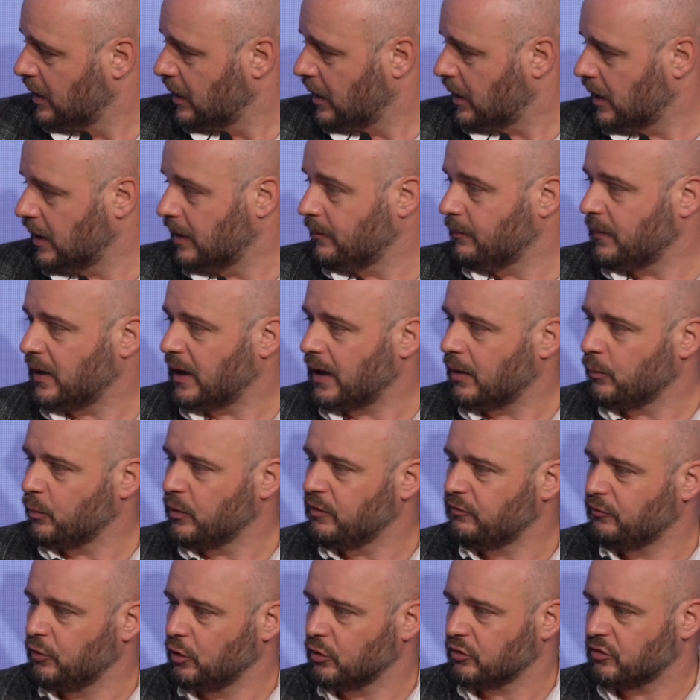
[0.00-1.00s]
And
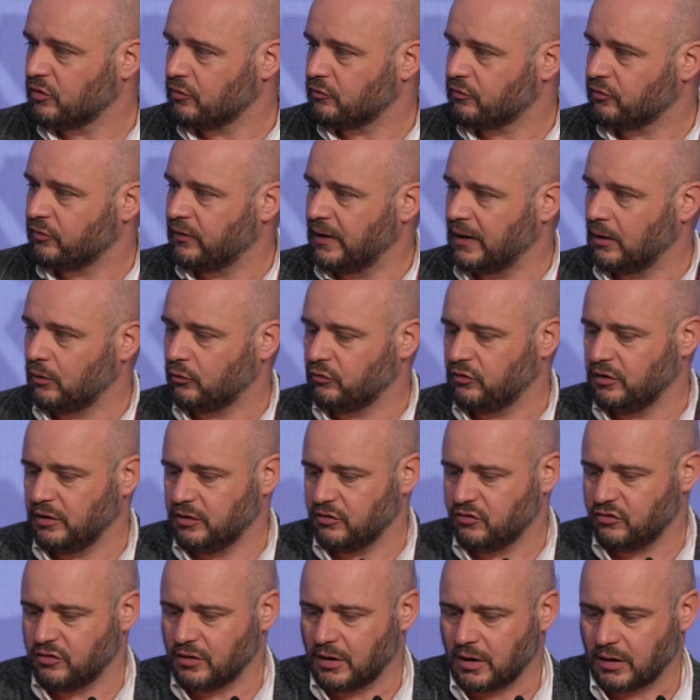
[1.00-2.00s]
we've looked at frailty
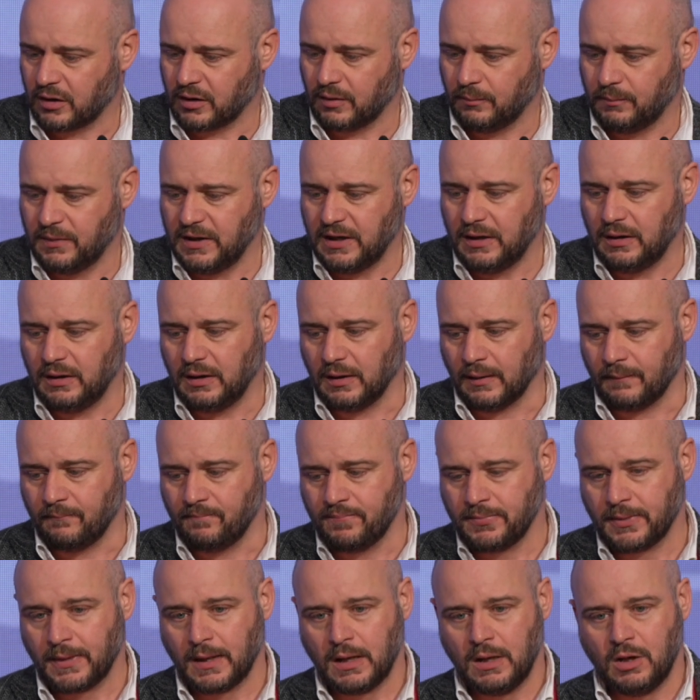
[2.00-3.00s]
and sarcopenia.
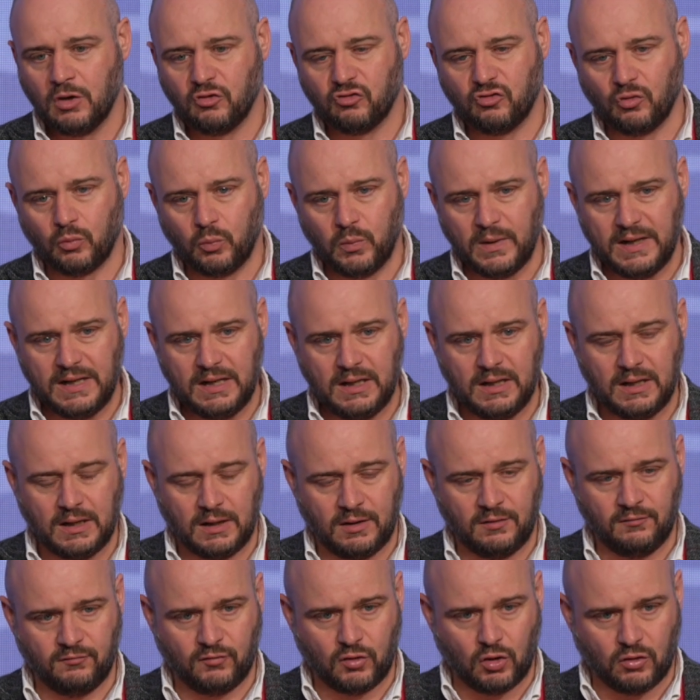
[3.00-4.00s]
So we
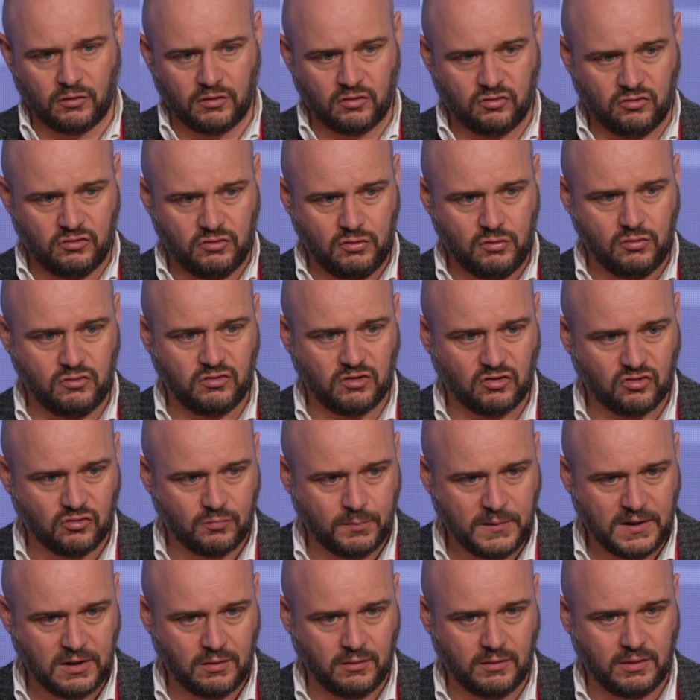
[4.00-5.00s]
have got this huge
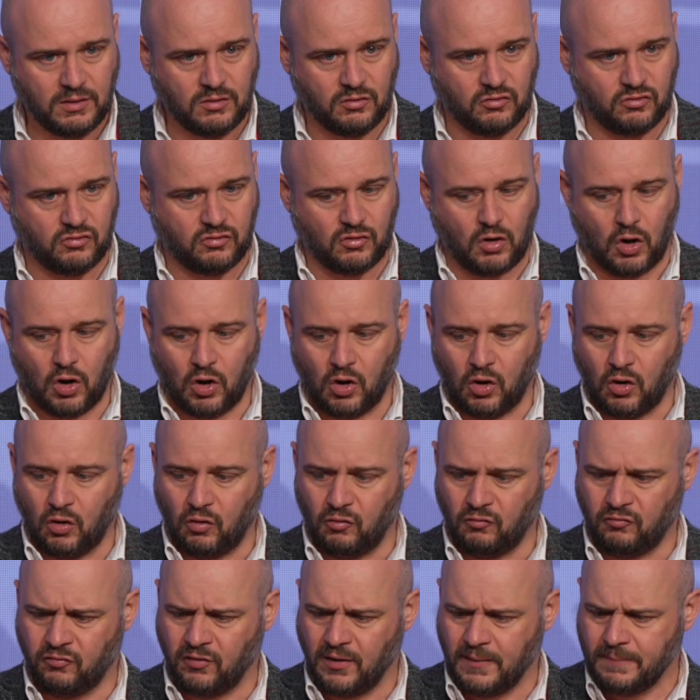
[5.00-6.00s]
experience
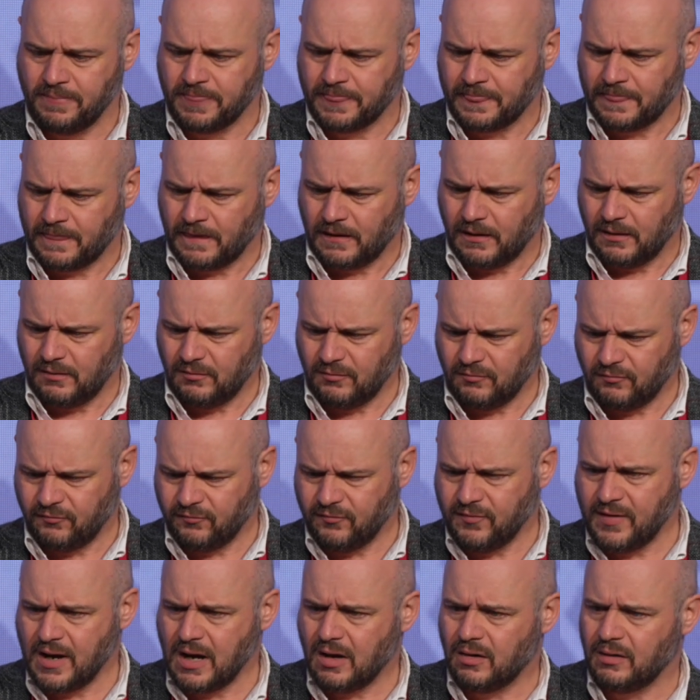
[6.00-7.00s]
of
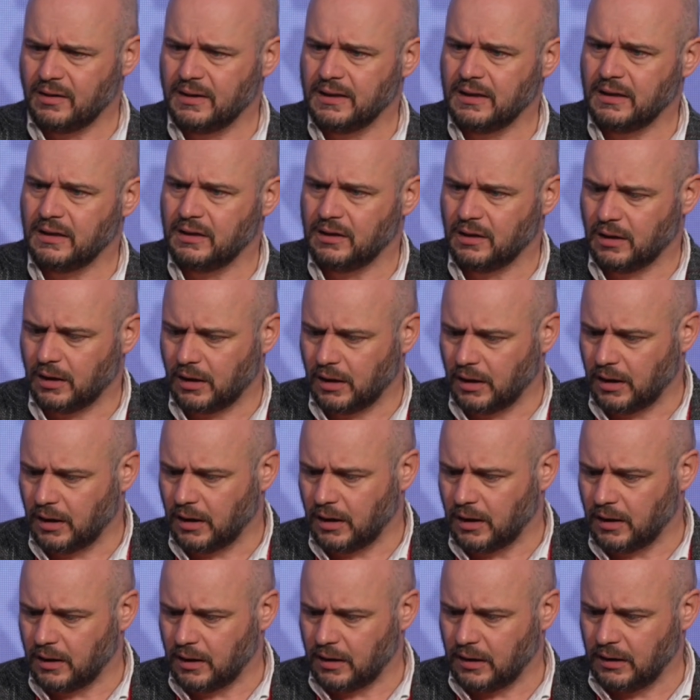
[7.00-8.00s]
fairly
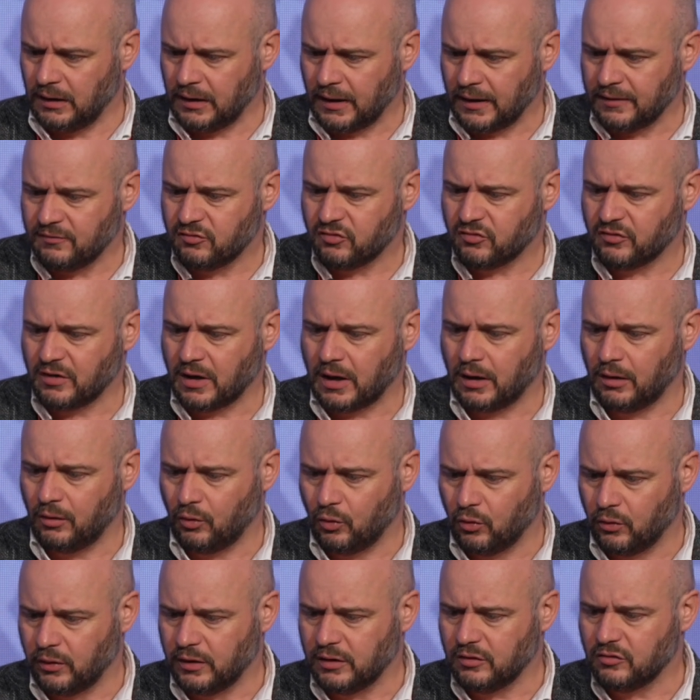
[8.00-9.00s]

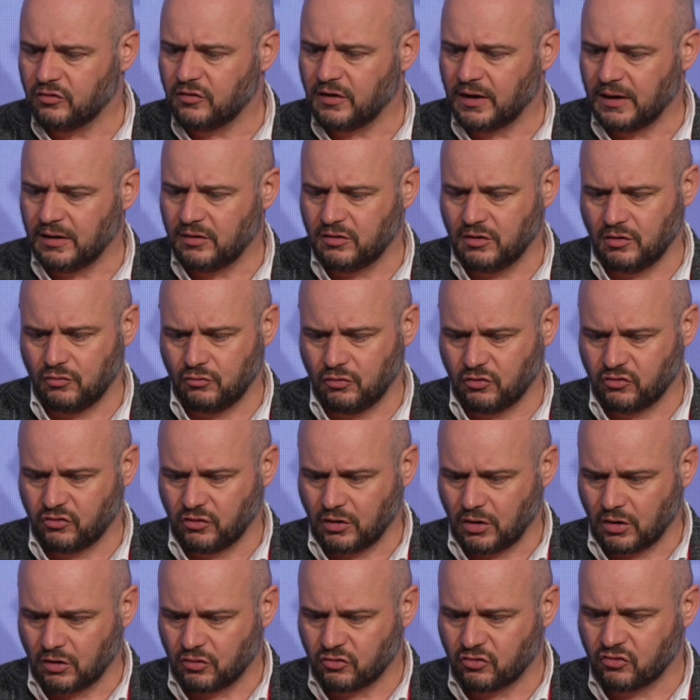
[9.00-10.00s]
lifestyle-orientated
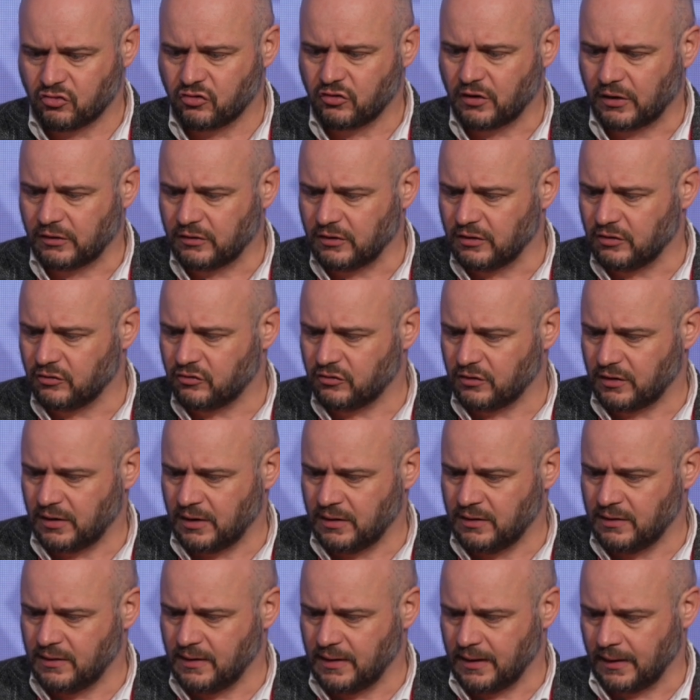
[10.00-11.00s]
research studies
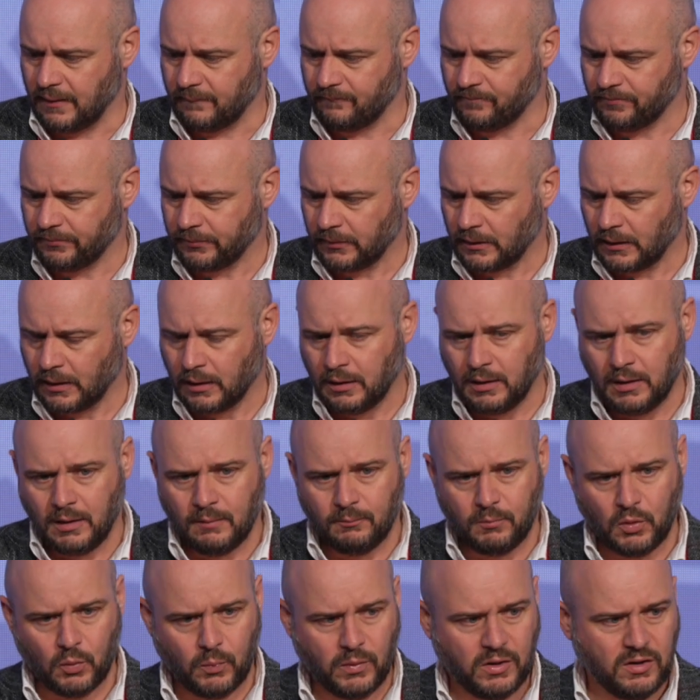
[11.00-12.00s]
in there.
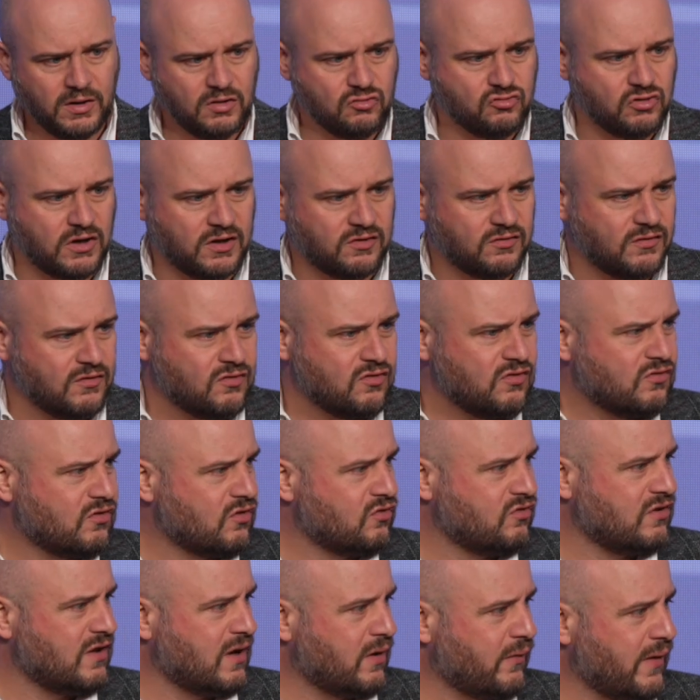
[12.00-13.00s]
But we're interested, this is a
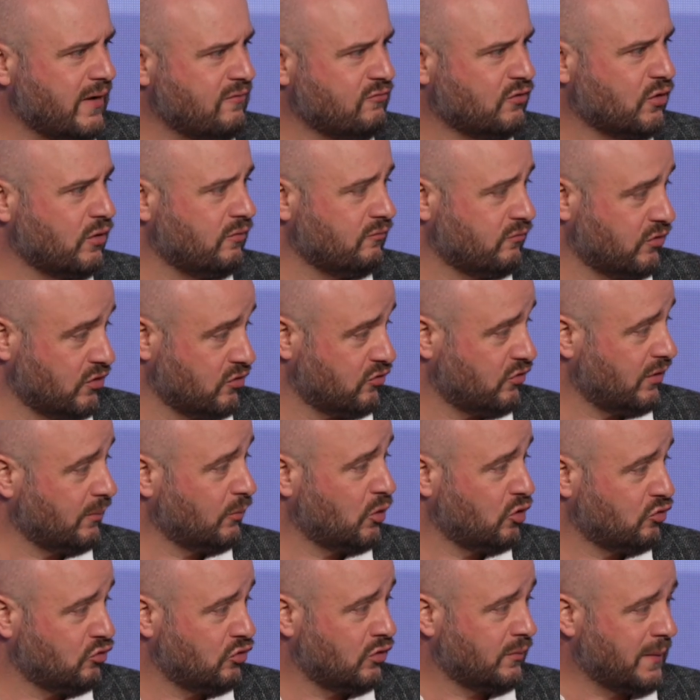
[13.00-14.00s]
CRF conference, so
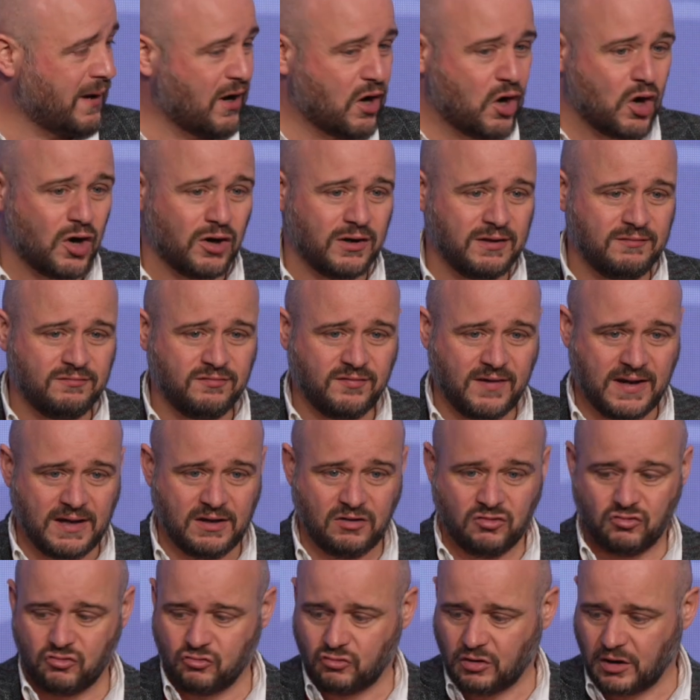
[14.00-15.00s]
I'm going to talk about early
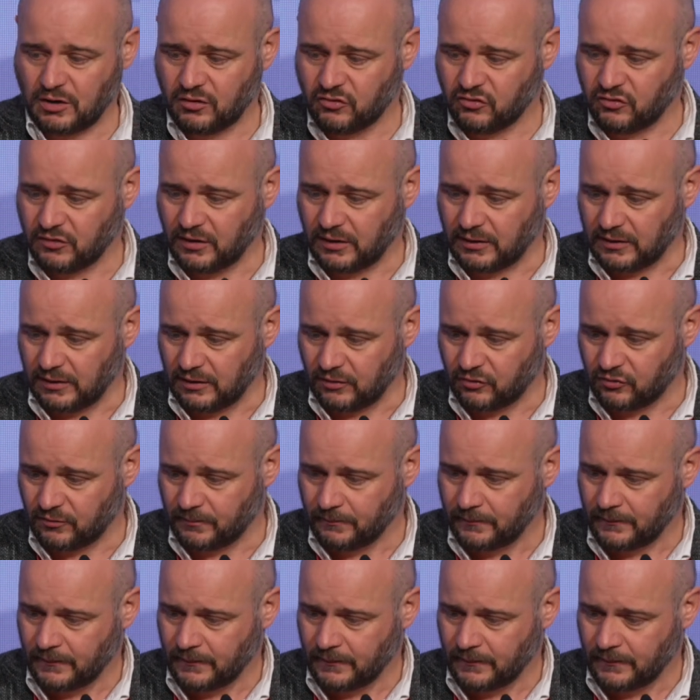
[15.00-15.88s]
phase drug studies.